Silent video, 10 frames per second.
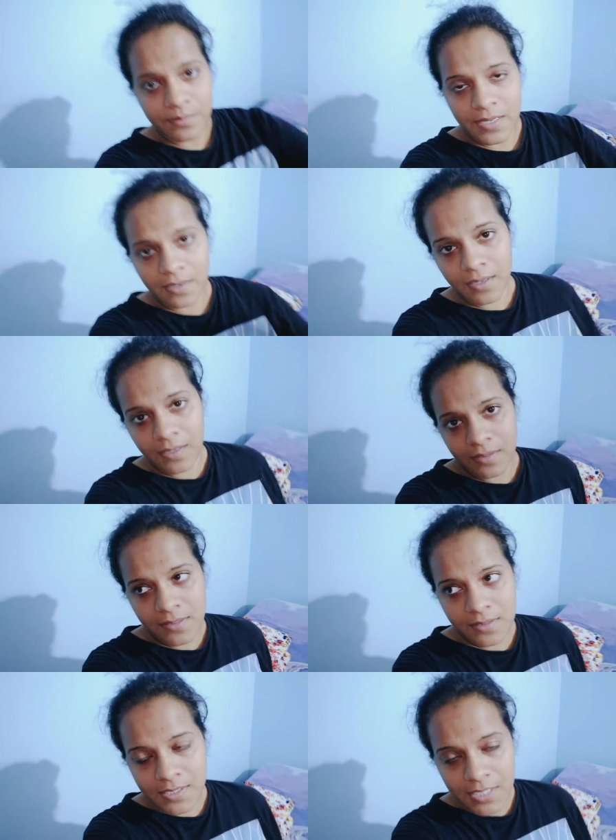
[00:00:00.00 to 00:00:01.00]

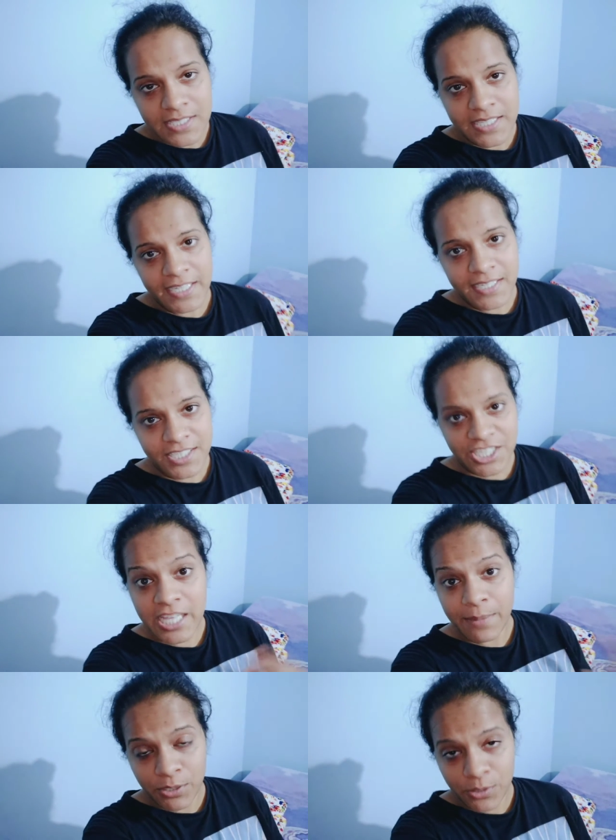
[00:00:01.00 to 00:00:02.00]
uh, sir said
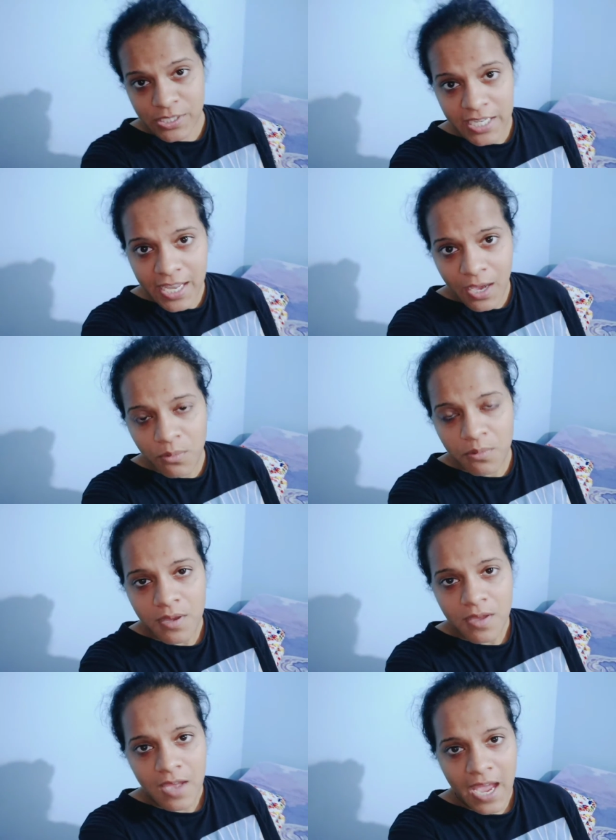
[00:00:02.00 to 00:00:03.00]
she's able to see now
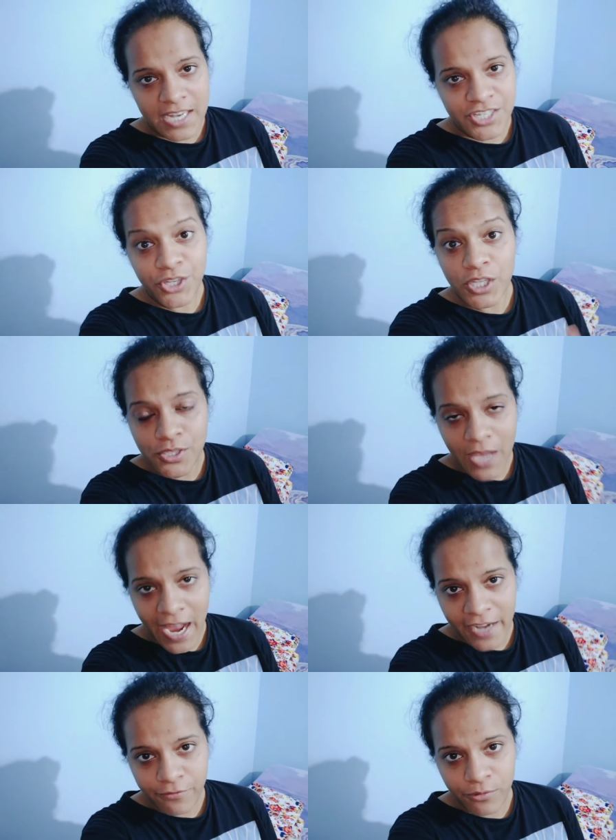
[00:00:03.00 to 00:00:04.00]
and she also
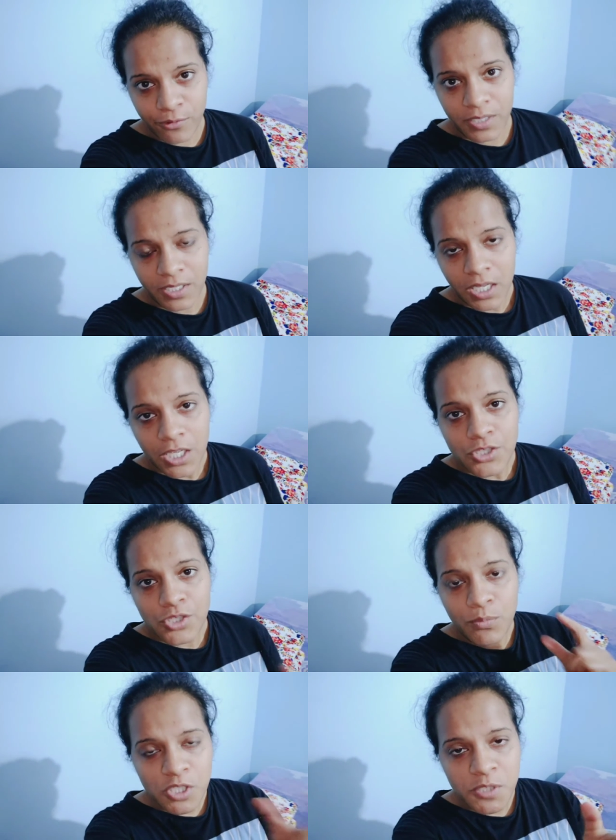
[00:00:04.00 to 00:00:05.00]
had food.
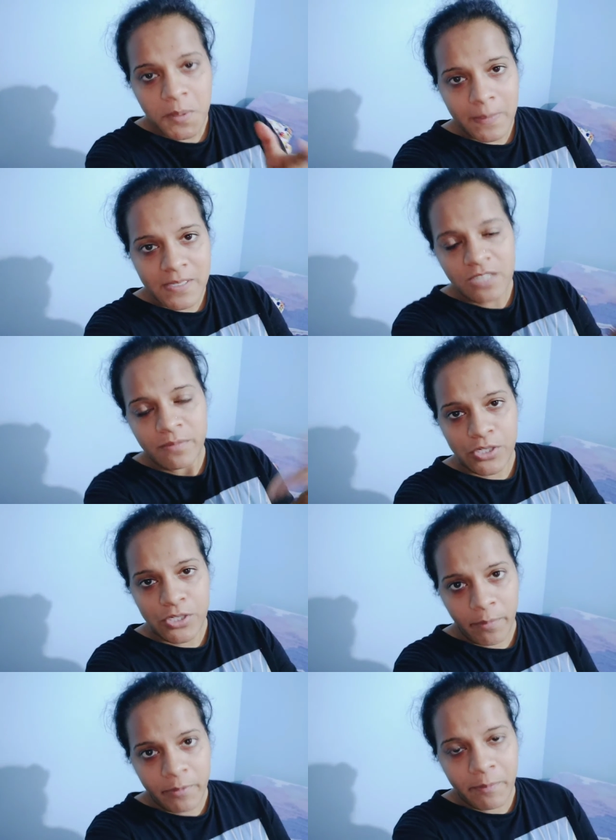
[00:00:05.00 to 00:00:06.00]
So most probably she'll be
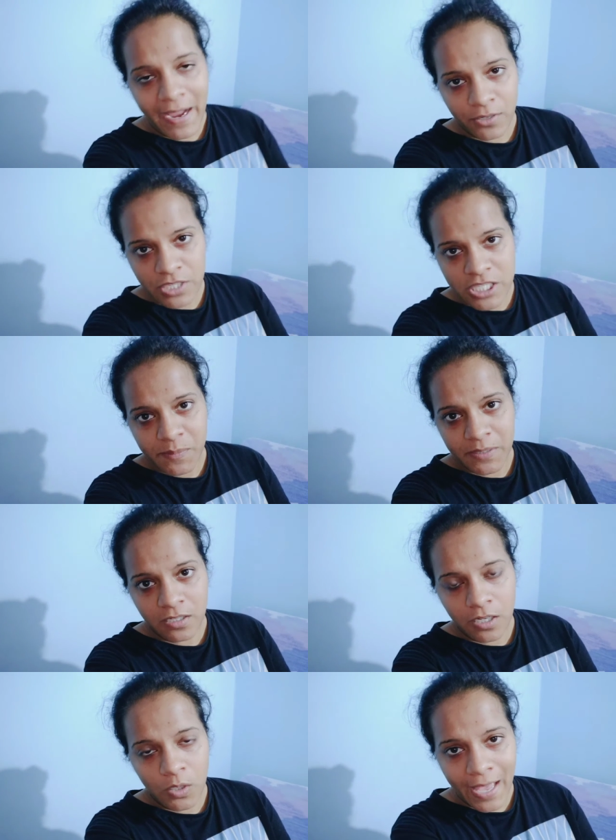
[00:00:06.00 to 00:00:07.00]
dropped back to this
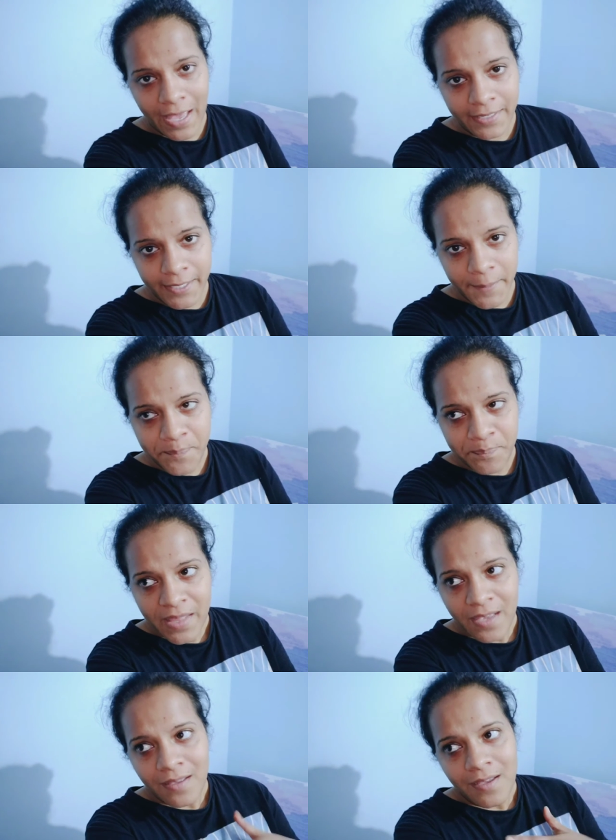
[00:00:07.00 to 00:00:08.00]
particular locality.
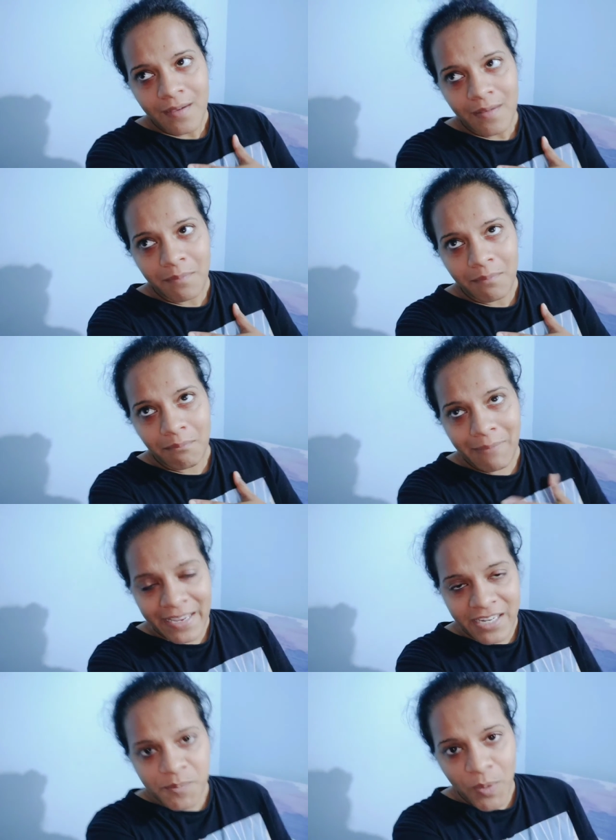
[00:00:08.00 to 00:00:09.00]

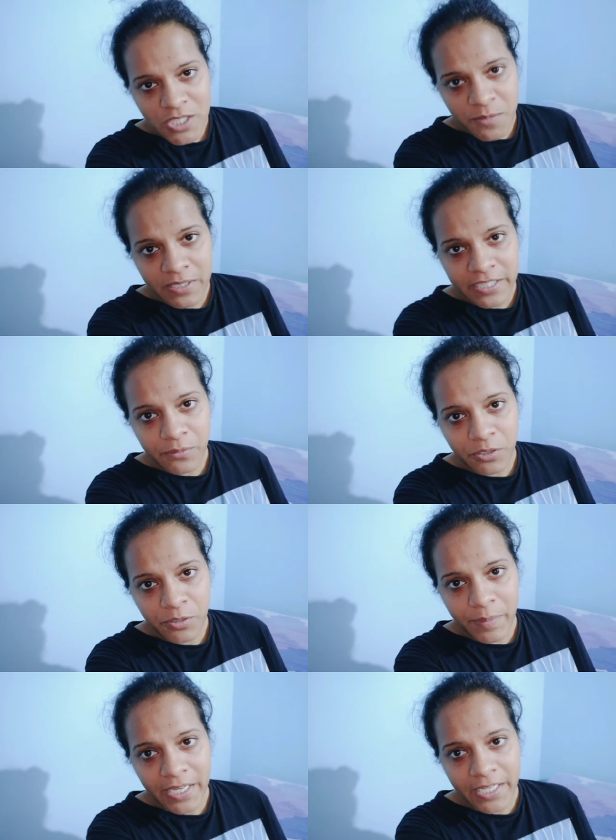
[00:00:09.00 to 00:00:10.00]
My responsibility would
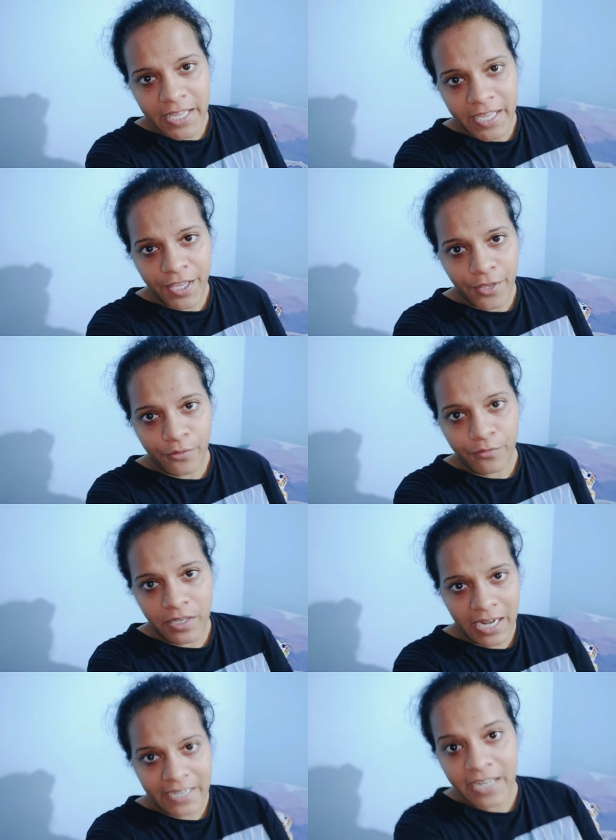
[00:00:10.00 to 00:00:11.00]
be taking care of
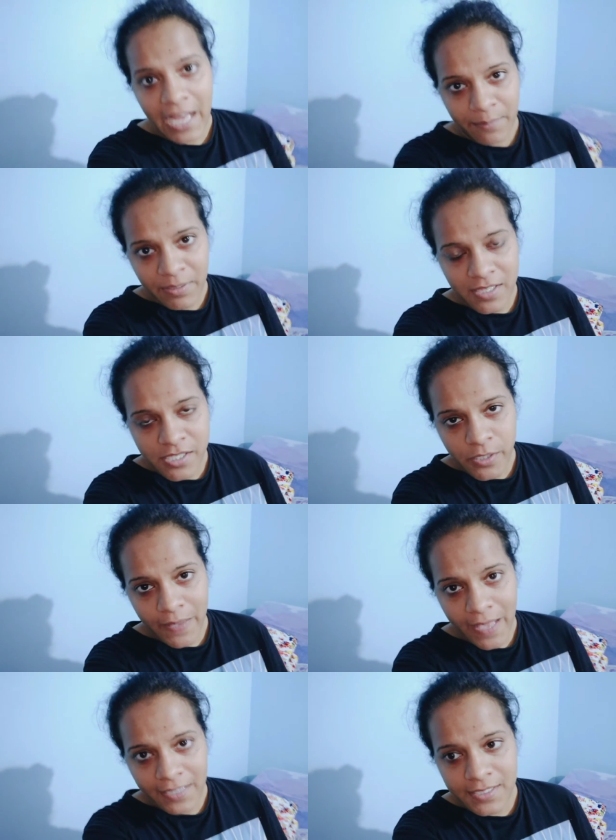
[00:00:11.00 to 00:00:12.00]
her until I'm in this
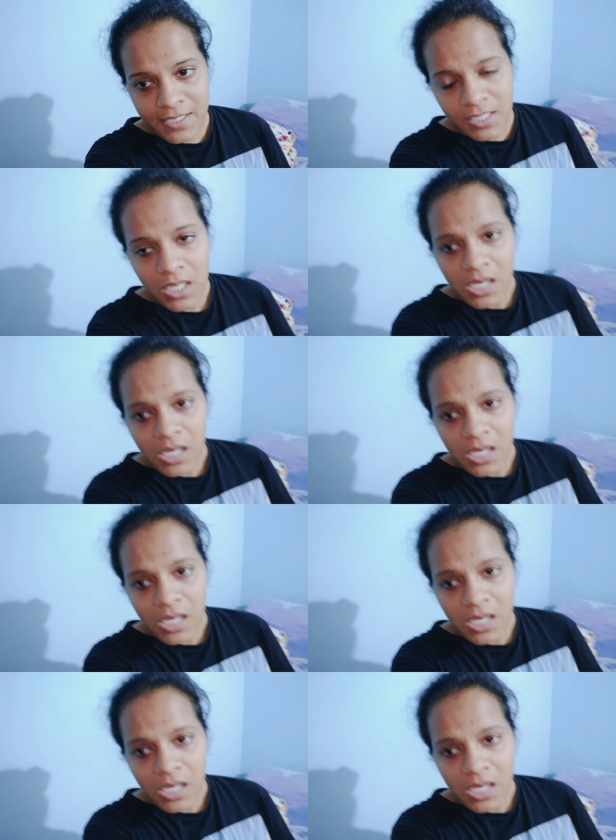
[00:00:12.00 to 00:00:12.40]
locality,